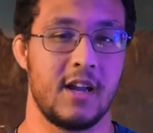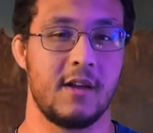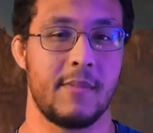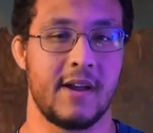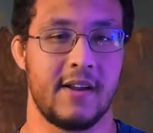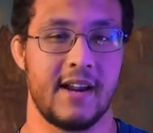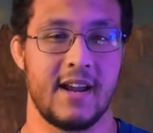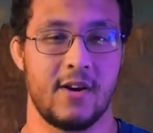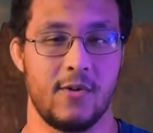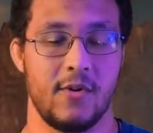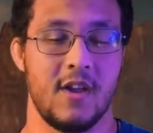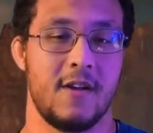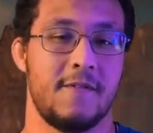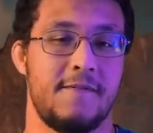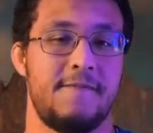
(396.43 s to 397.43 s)
talking about
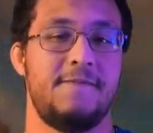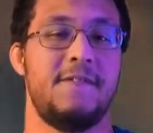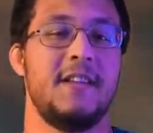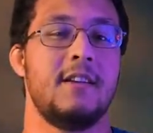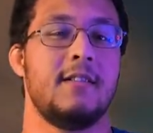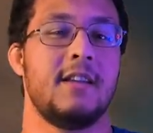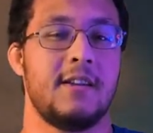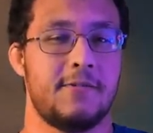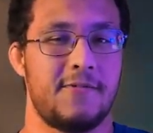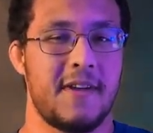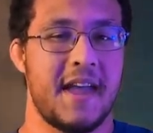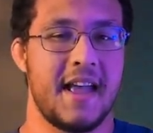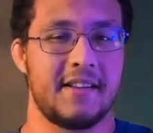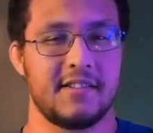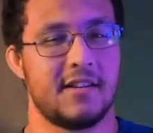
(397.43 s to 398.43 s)
how feeling
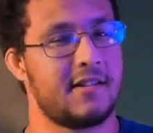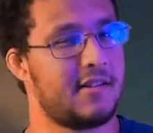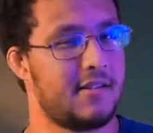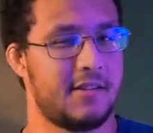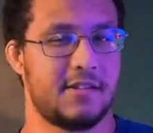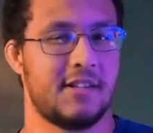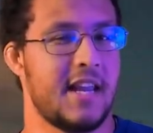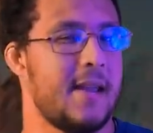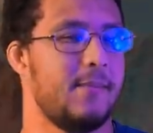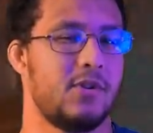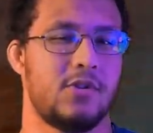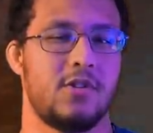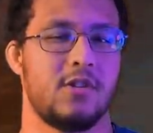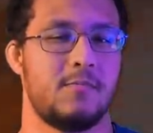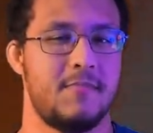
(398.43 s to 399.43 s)
fast isn't the
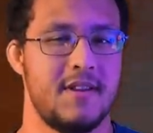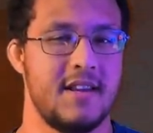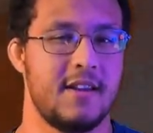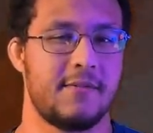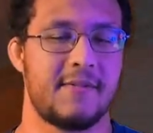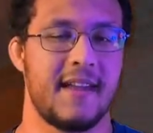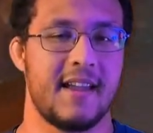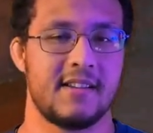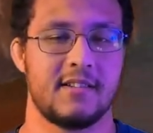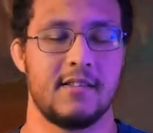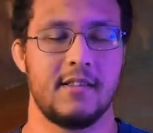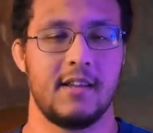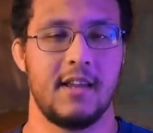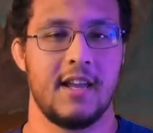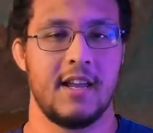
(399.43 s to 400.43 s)
same as just being
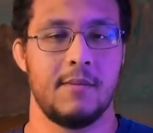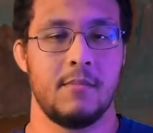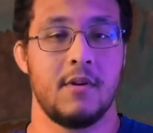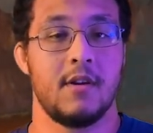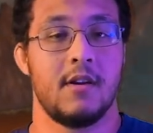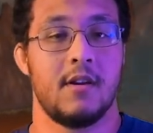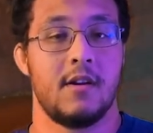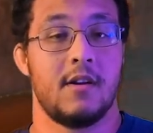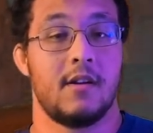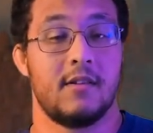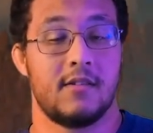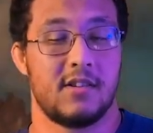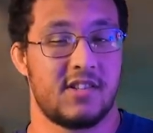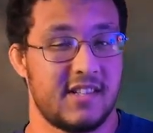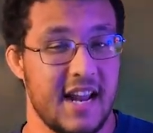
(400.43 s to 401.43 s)
fast in the game.
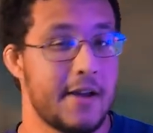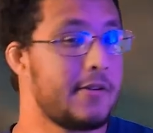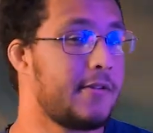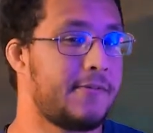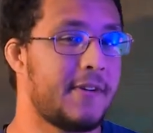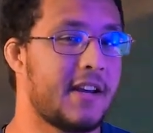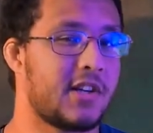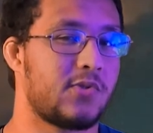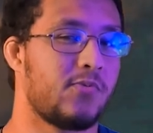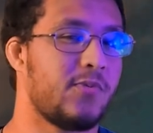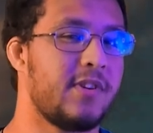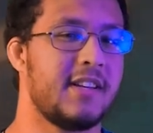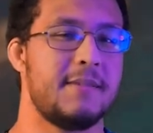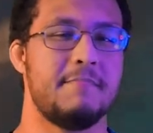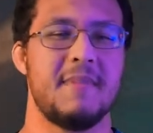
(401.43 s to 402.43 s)
Sound
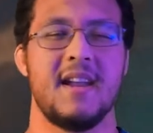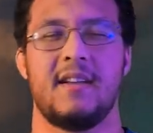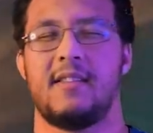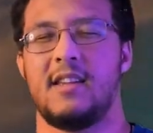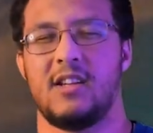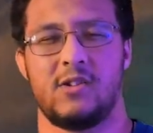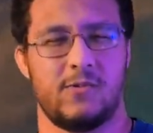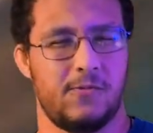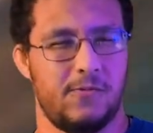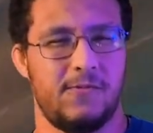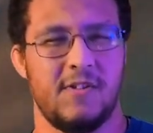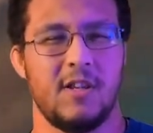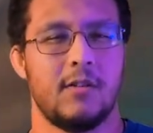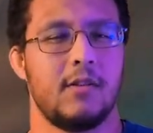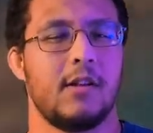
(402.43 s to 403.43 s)
effects really make things
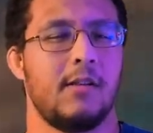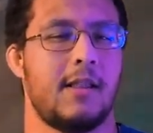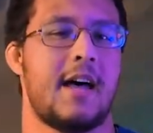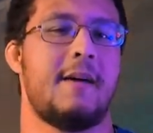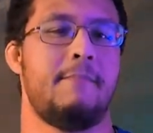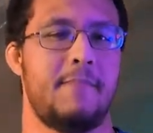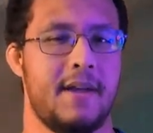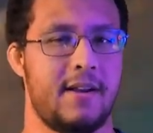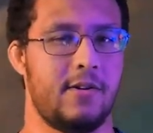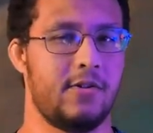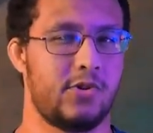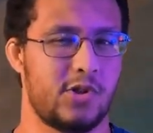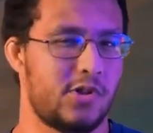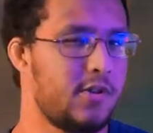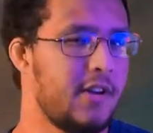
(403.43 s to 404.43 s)
feel a lot
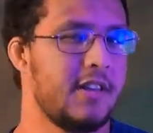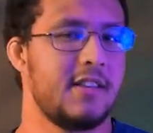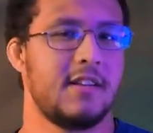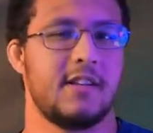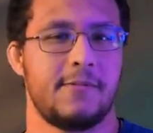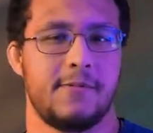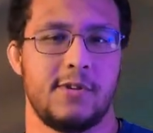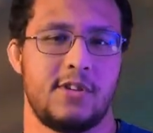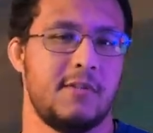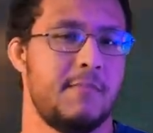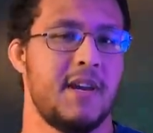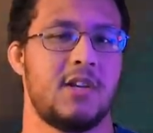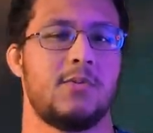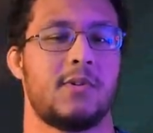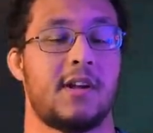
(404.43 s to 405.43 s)
better. Just look at the
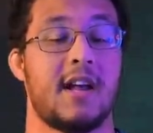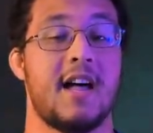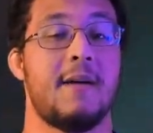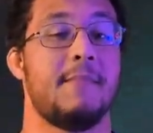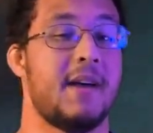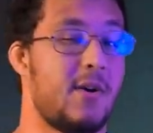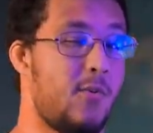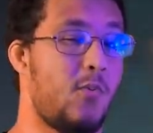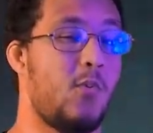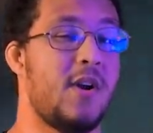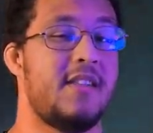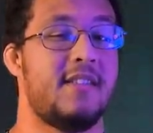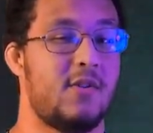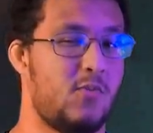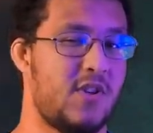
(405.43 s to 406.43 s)
difference it makes with combat
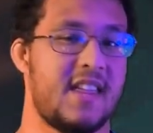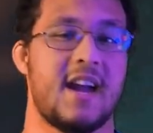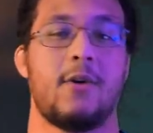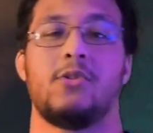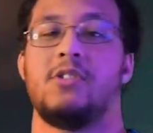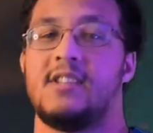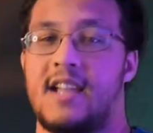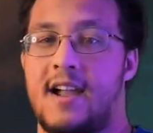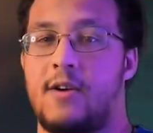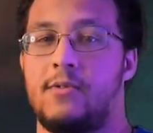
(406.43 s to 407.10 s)
with and without